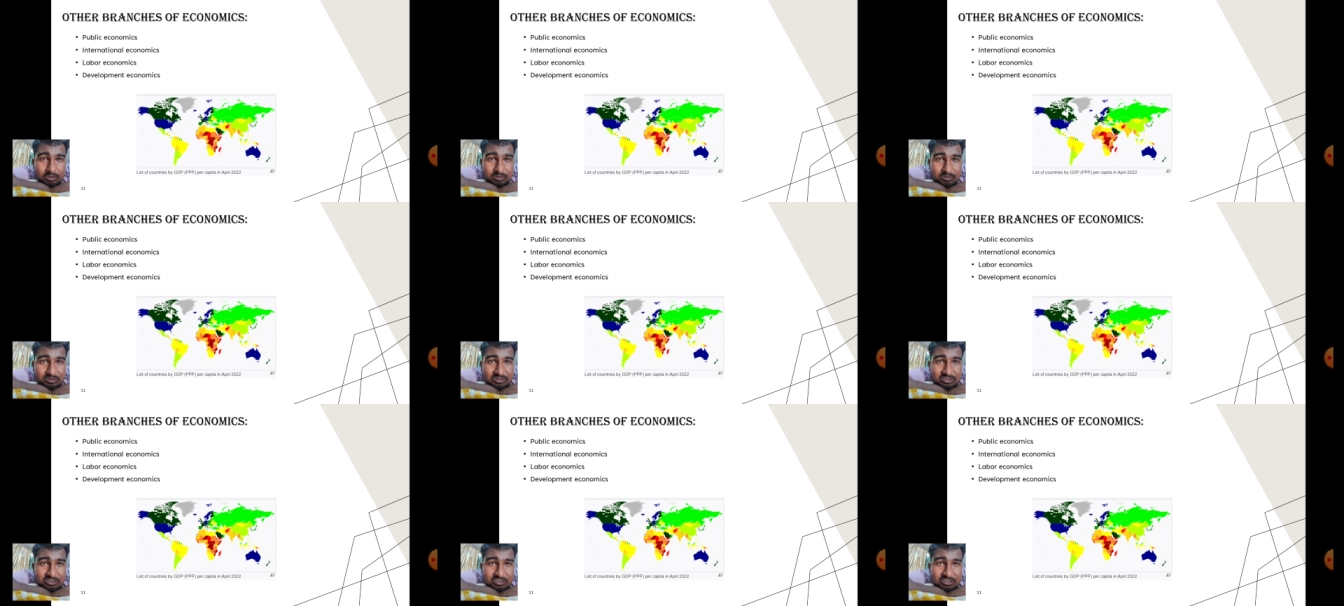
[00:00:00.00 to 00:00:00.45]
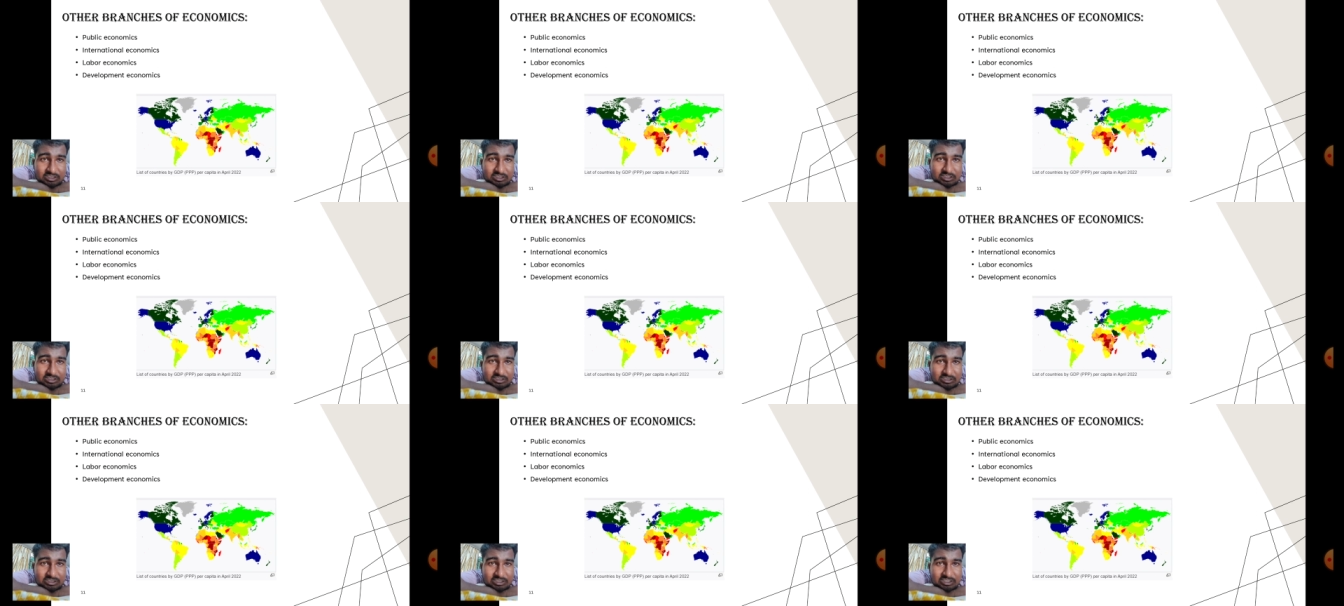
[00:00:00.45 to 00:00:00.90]

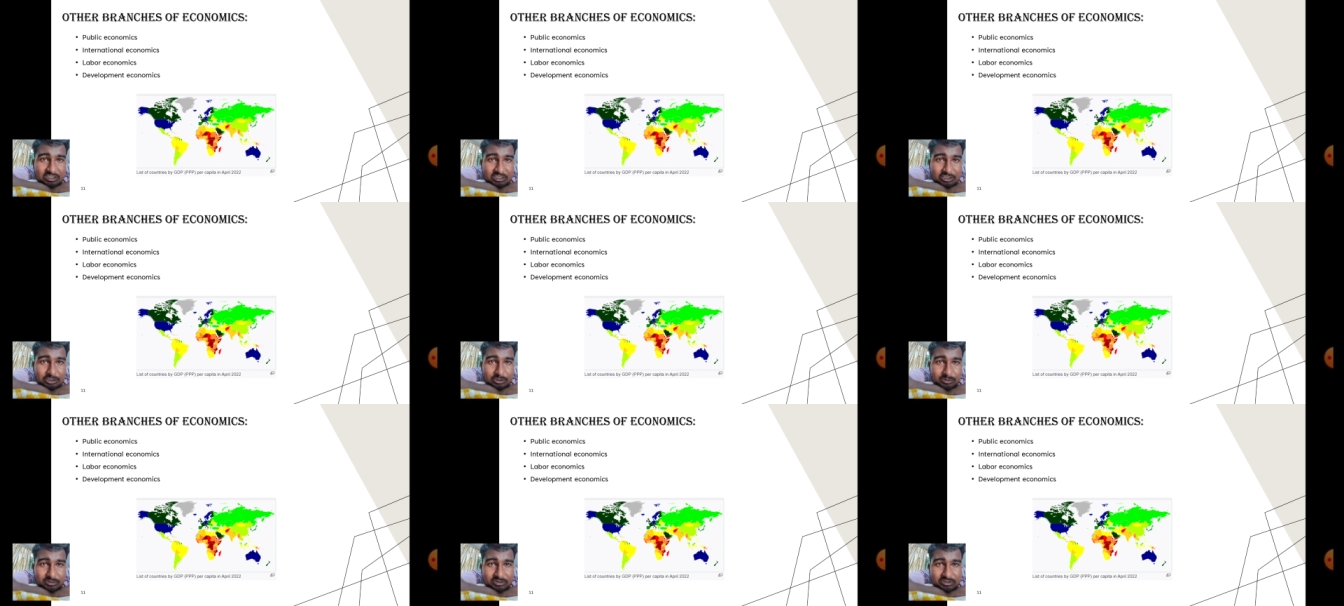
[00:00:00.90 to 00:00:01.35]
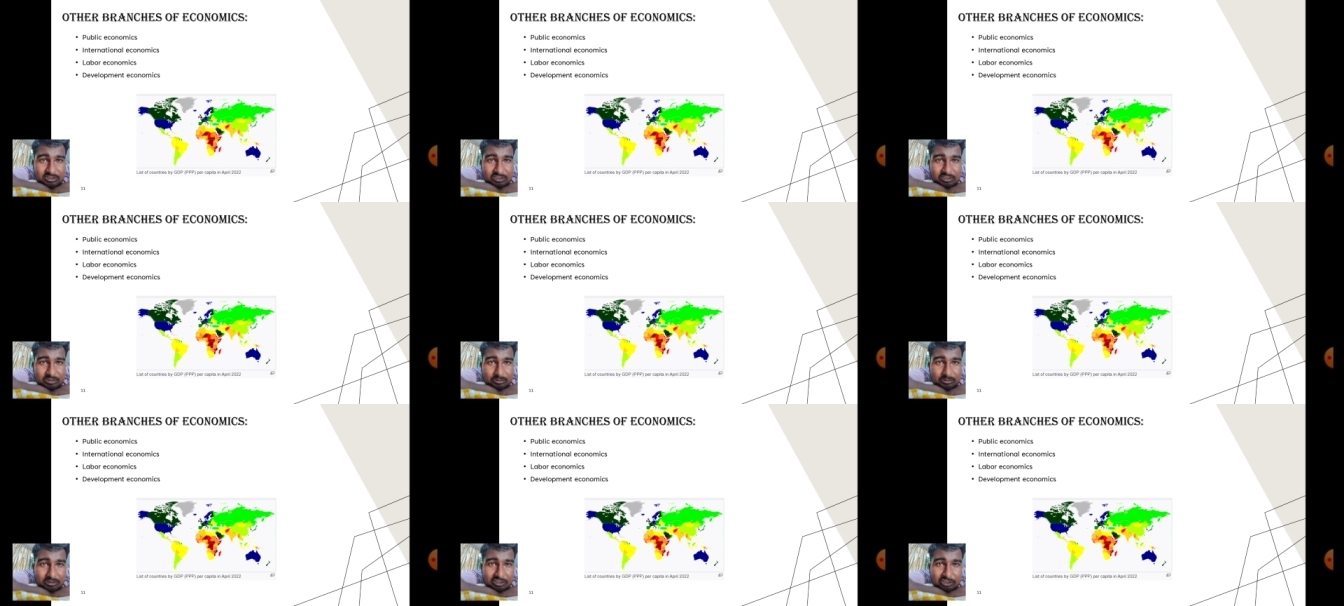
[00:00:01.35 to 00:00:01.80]
international economics, labor
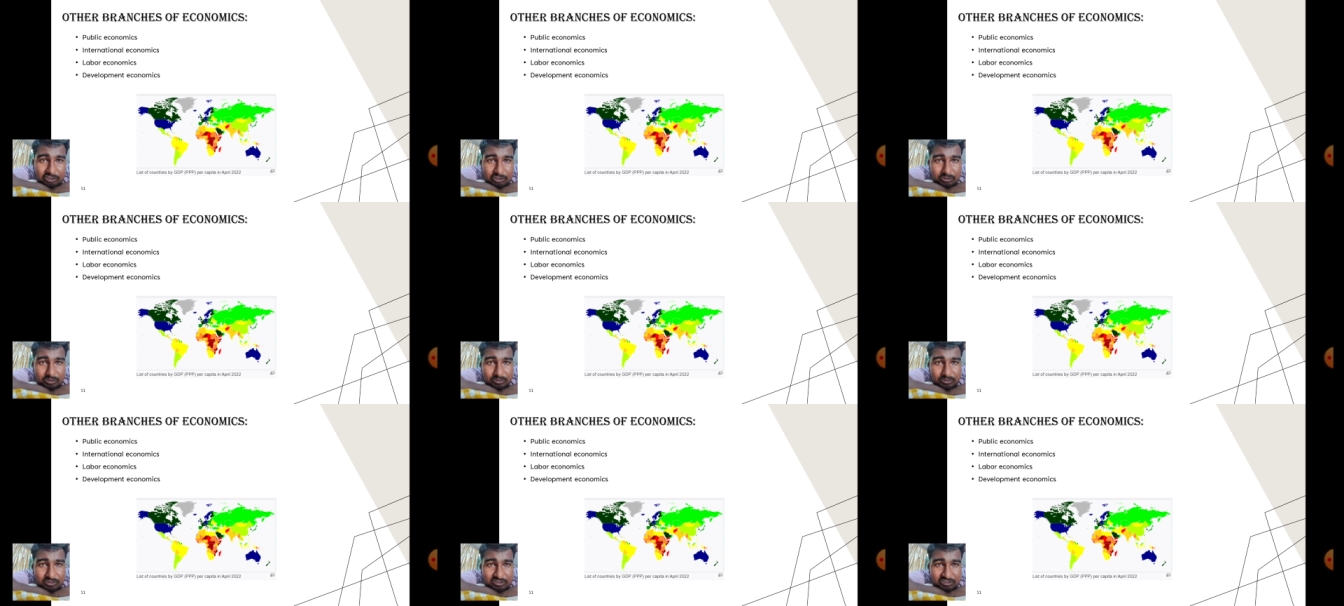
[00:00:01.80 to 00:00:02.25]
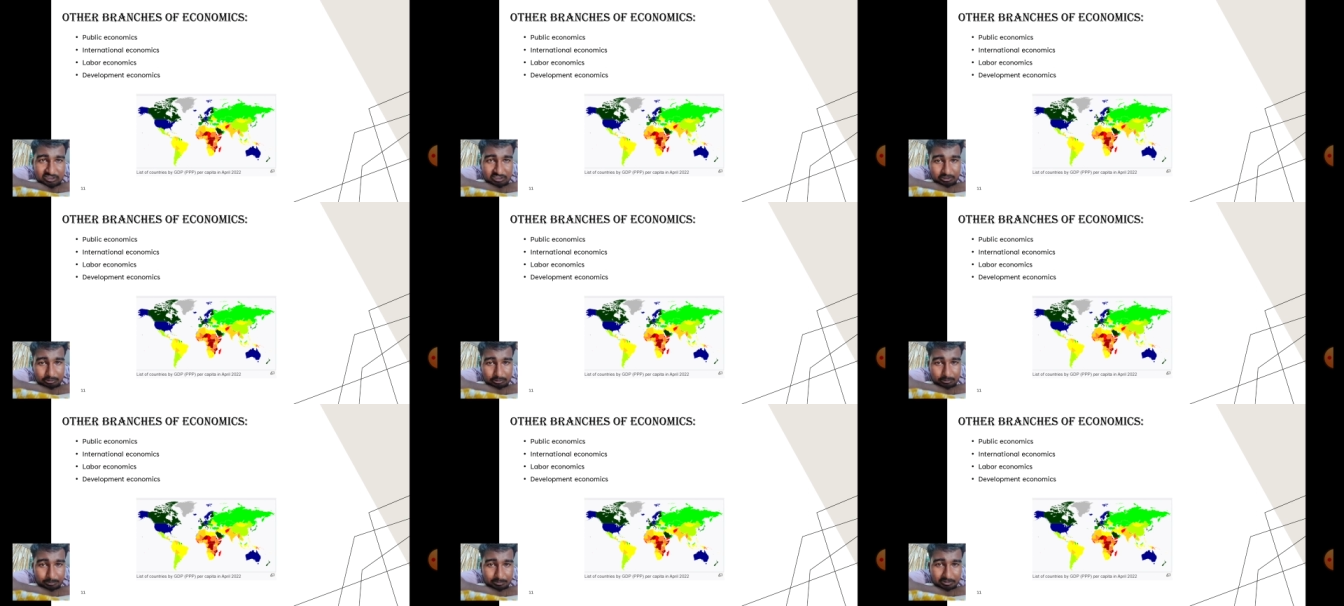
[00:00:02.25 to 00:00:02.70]
economics,
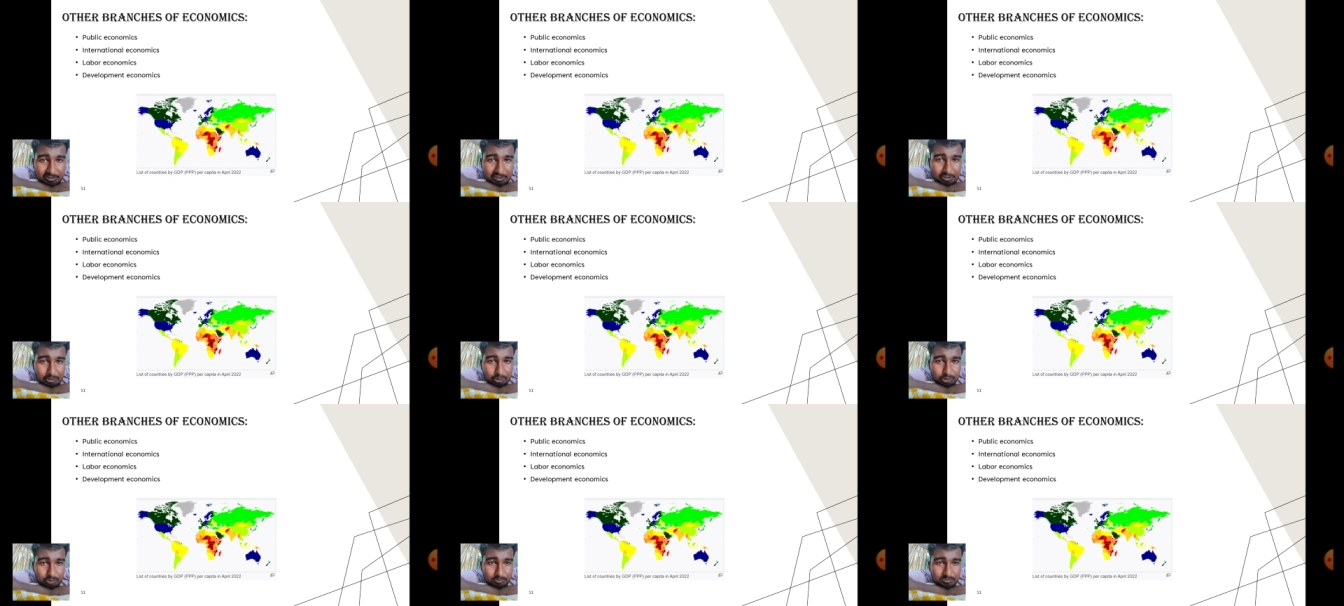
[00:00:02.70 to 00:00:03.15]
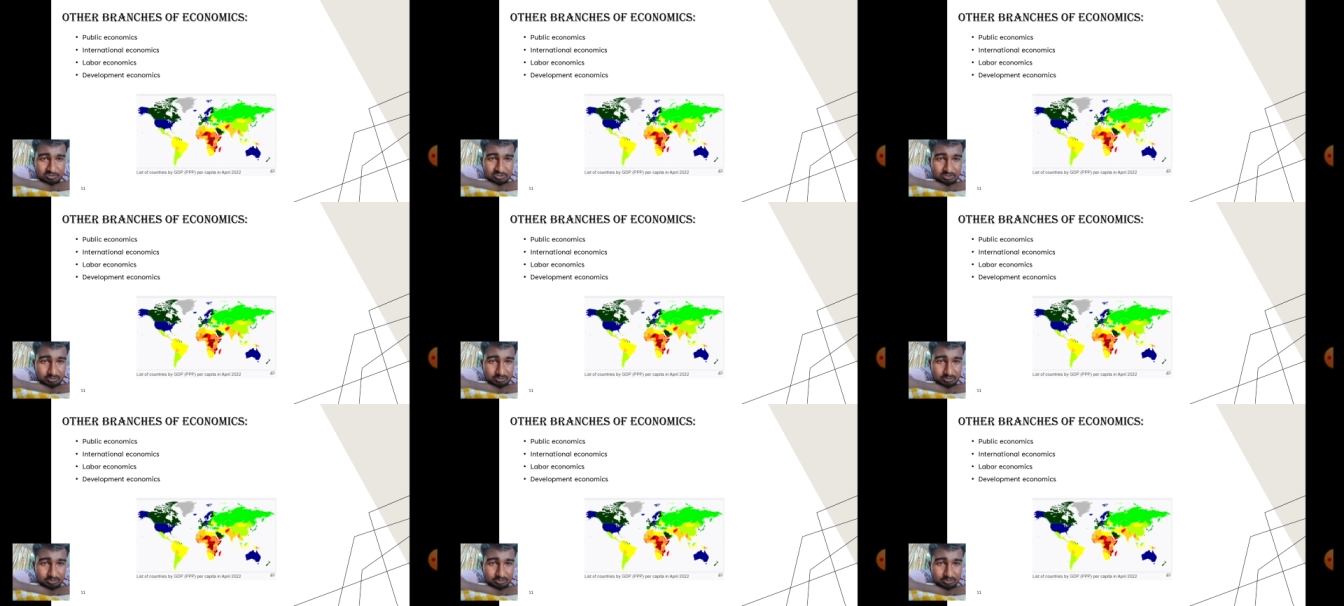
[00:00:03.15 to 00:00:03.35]
development economics.